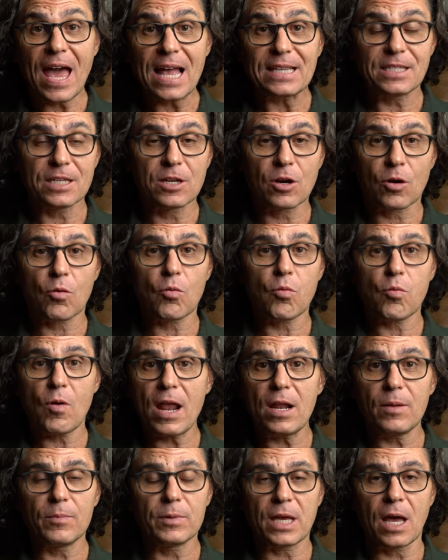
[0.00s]
that's
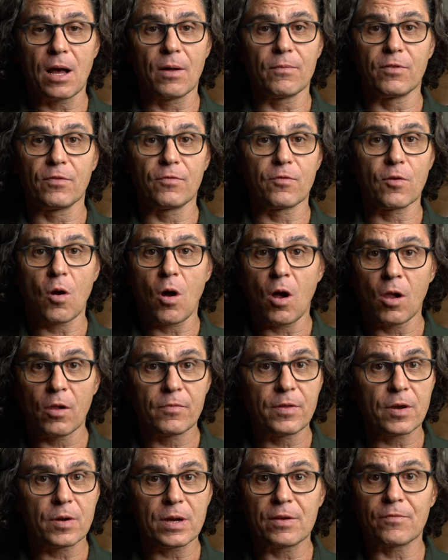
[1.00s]
incredibly helpful for
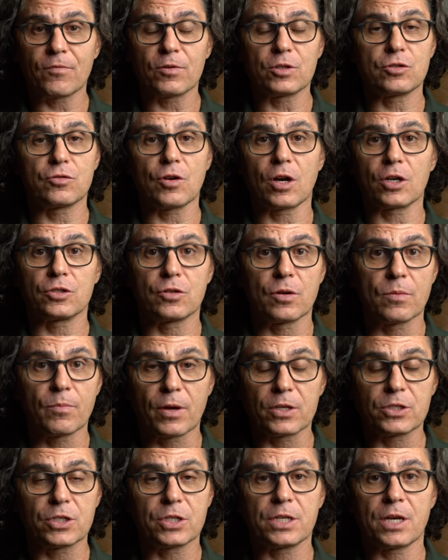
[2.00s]
all of their infrastructure and
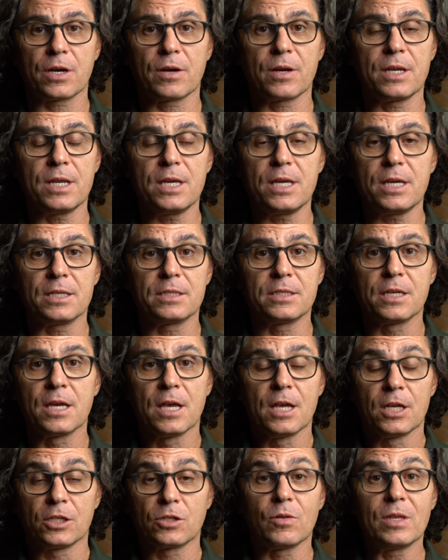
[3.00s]
budgetary needs.
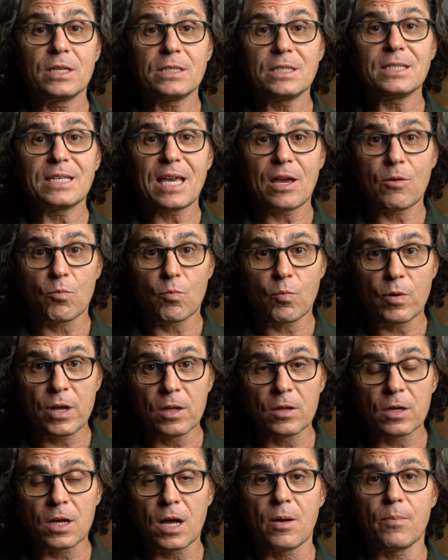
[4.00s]
So this is a
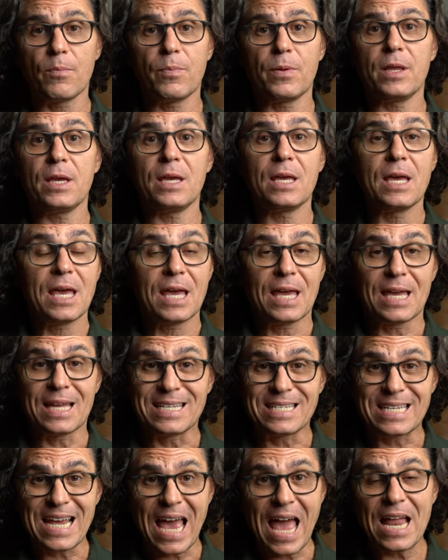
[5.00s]
real company.
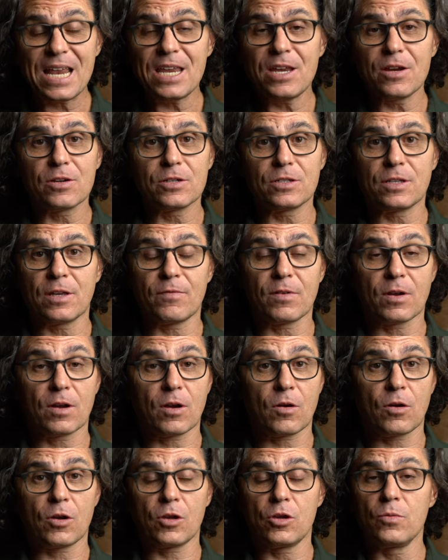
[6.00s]
In 10 years, they've
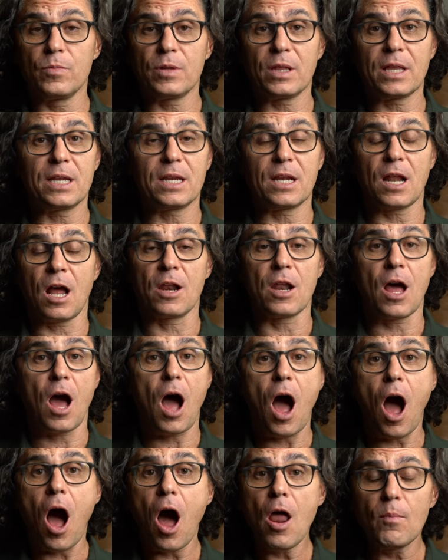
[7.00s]
accumulated an
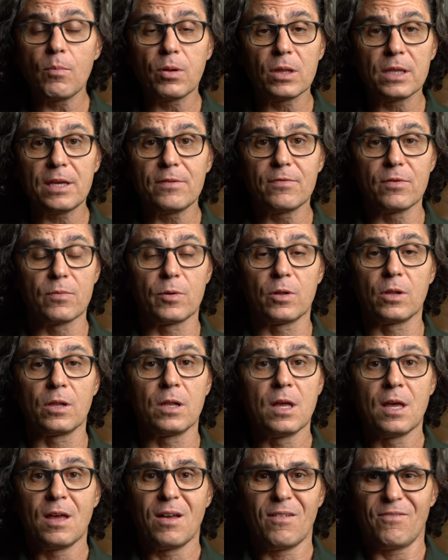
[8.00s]

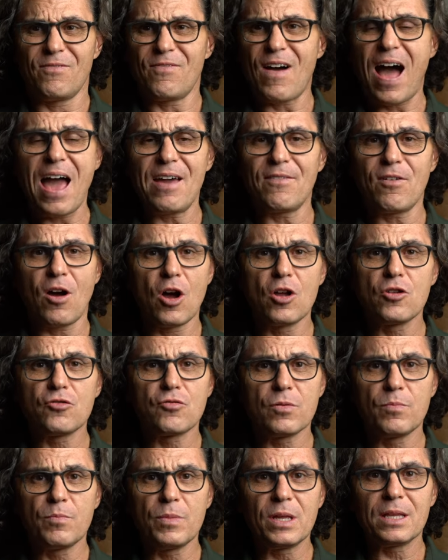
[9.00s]
unbelievable
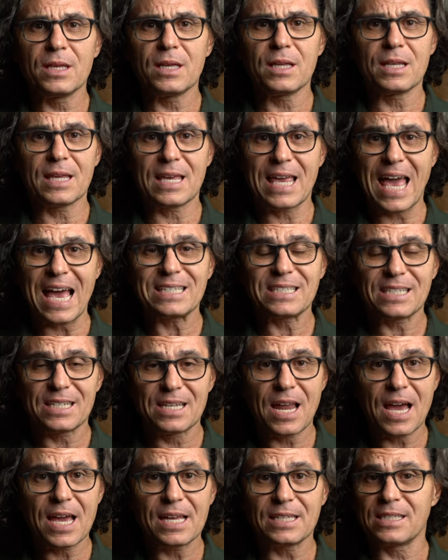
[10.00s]
500 million
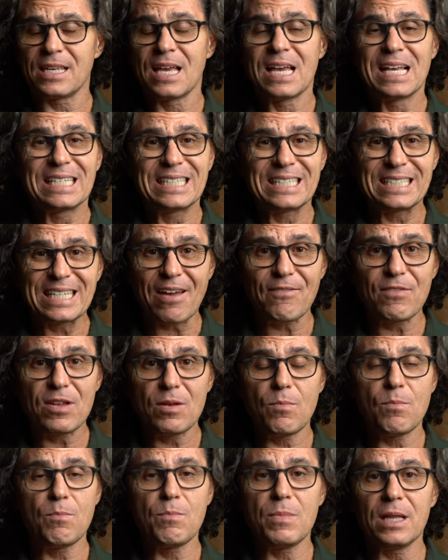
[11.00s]
guest nights,
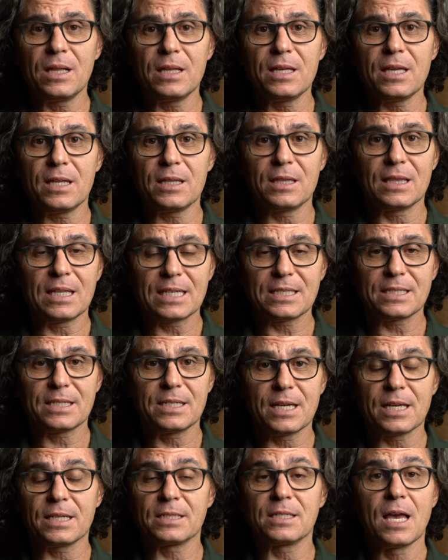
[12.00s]
7 million
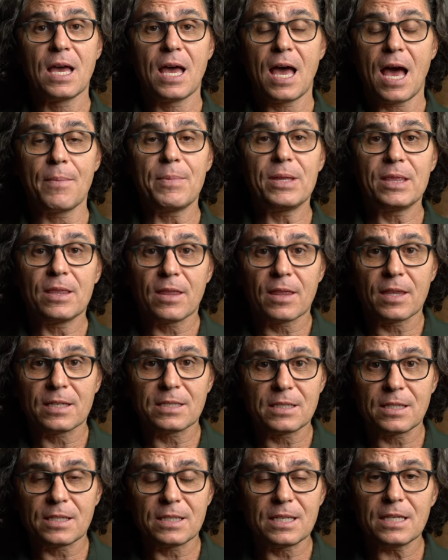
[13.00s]
listings. I mean, the
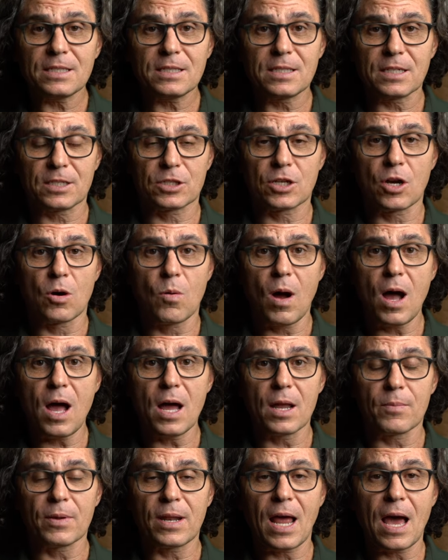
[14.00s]
statistics go
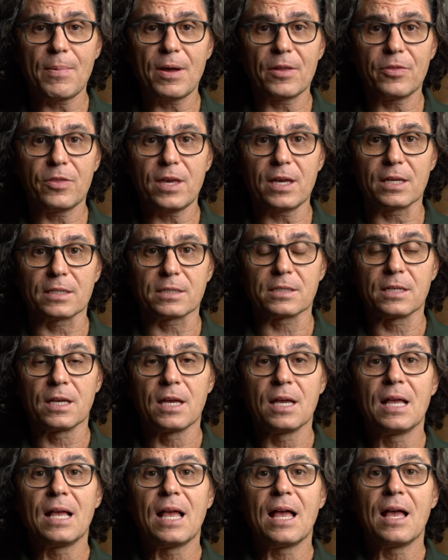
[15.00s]
on, but how about this?
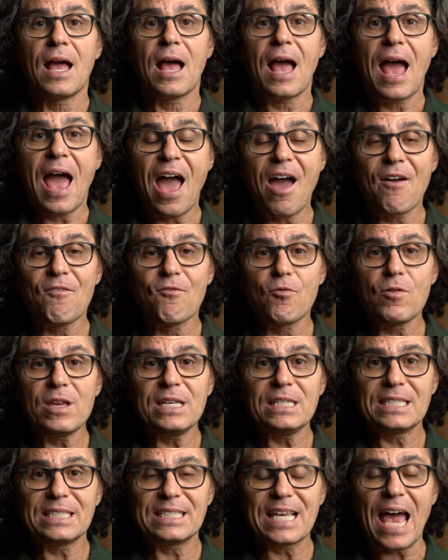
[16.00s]

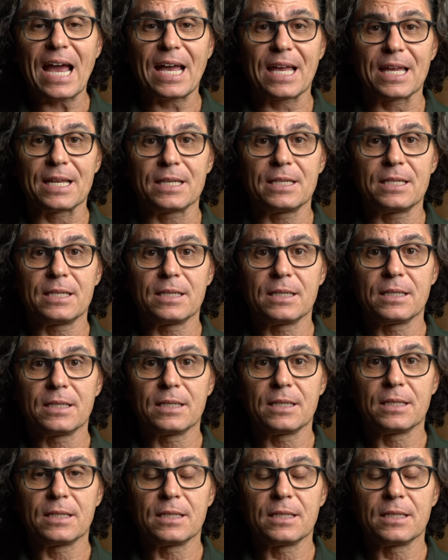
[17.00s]
Every second,